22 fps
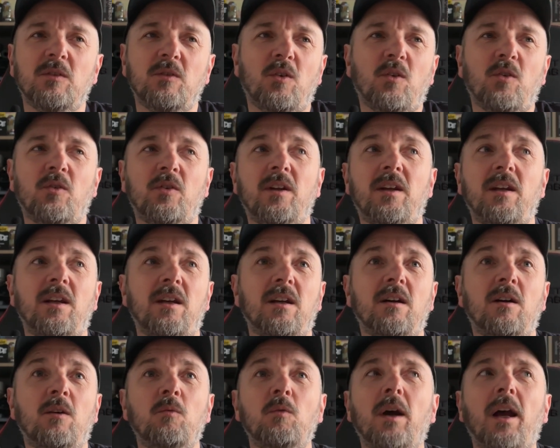on here?
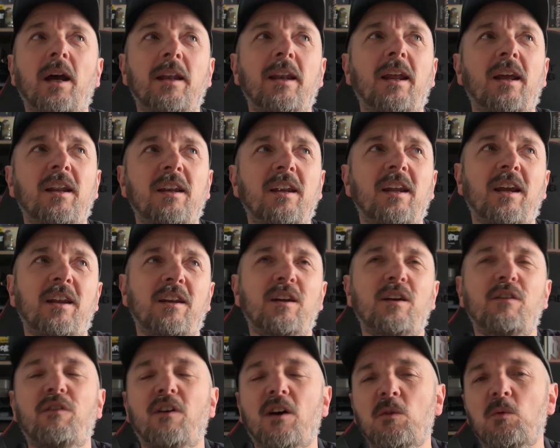And
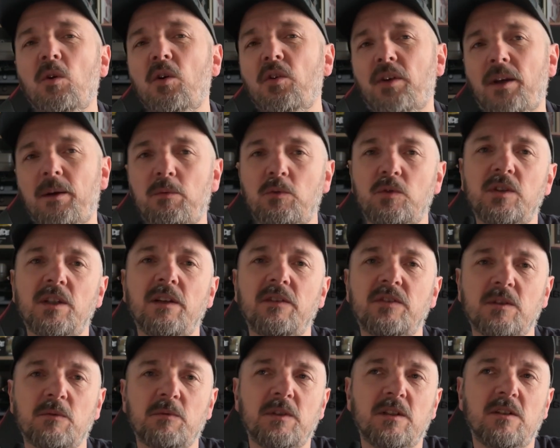if I was able to give
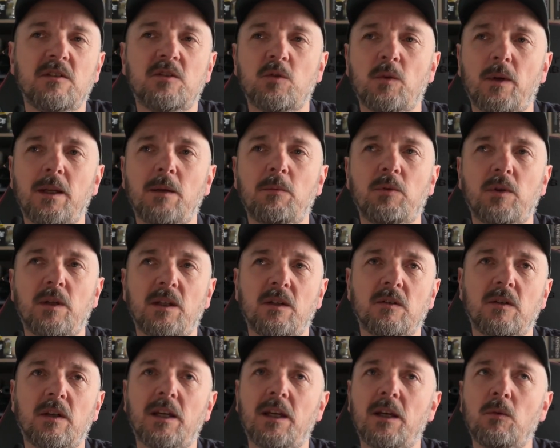something to anybody
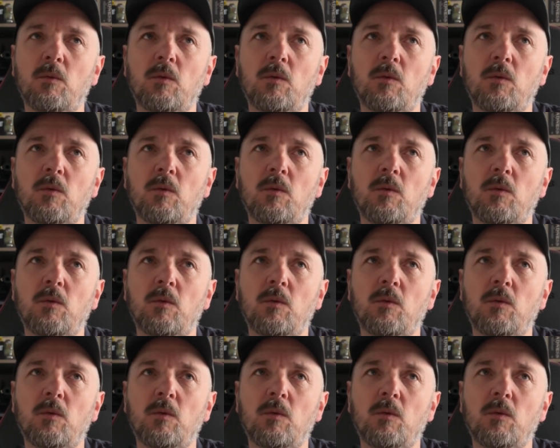on here,